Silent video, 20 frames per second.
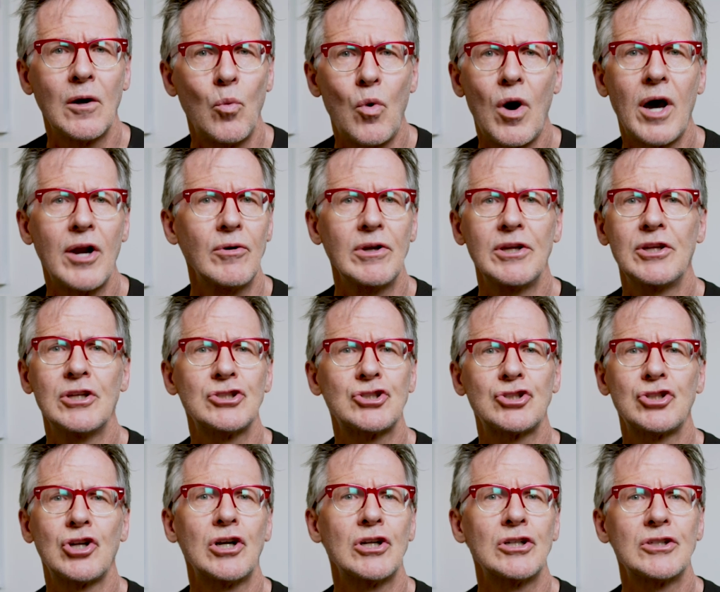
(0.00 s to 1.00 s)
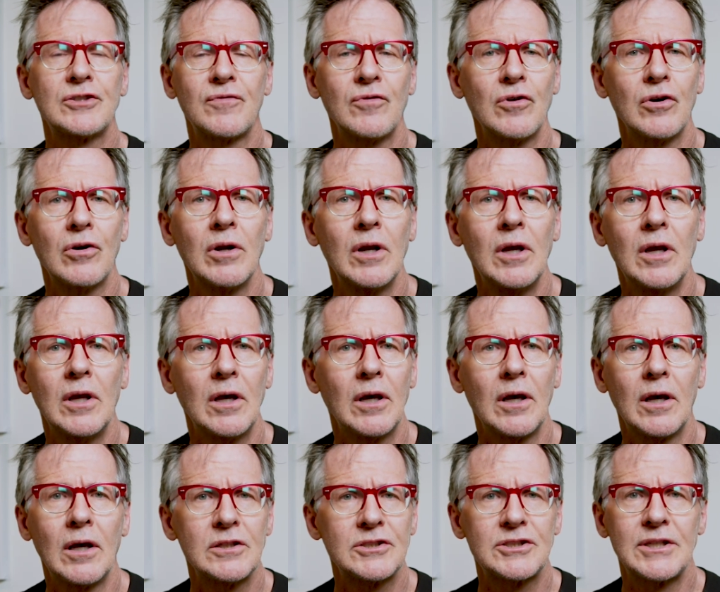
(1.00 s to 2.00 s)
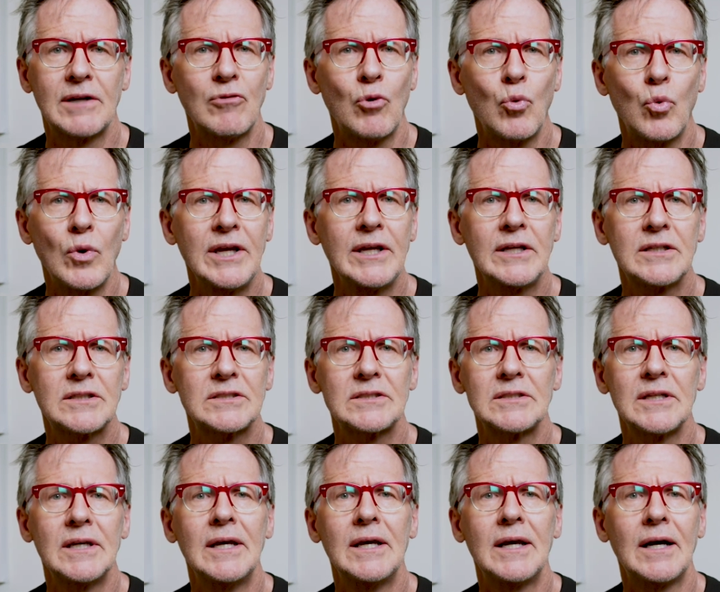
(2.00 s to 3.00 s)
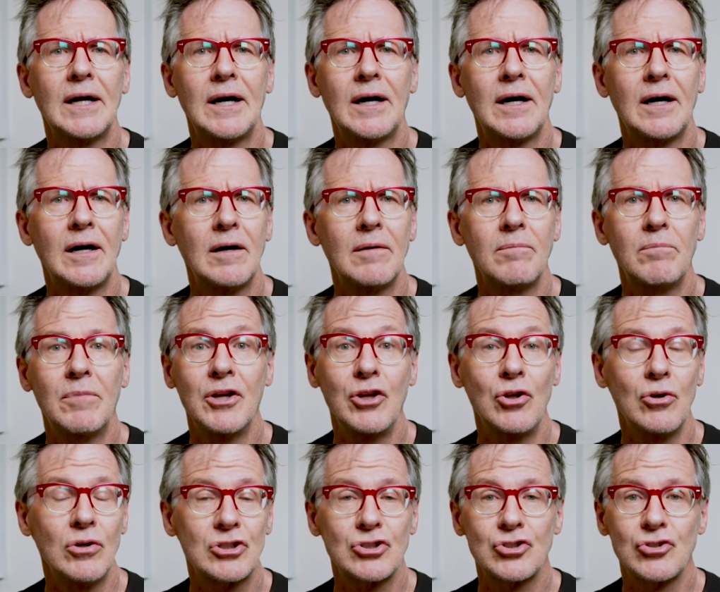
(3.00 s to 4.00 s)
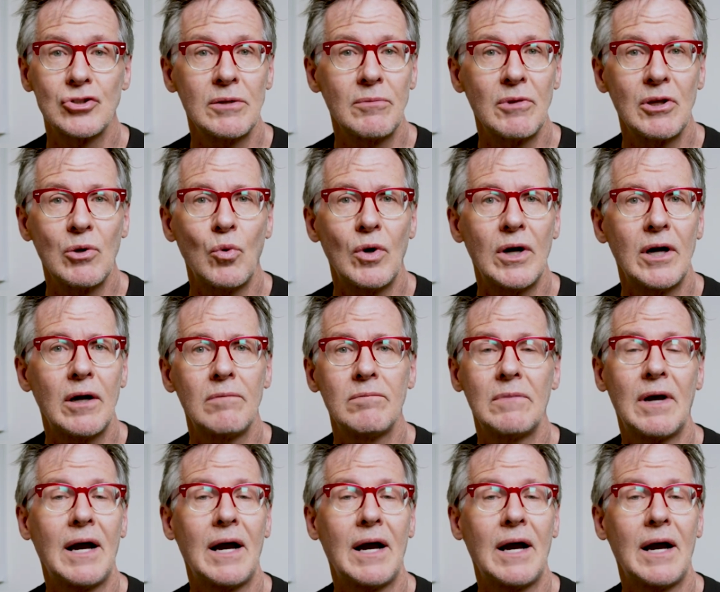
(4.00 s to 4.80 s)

watery discharge for several weeks, but do extremely well.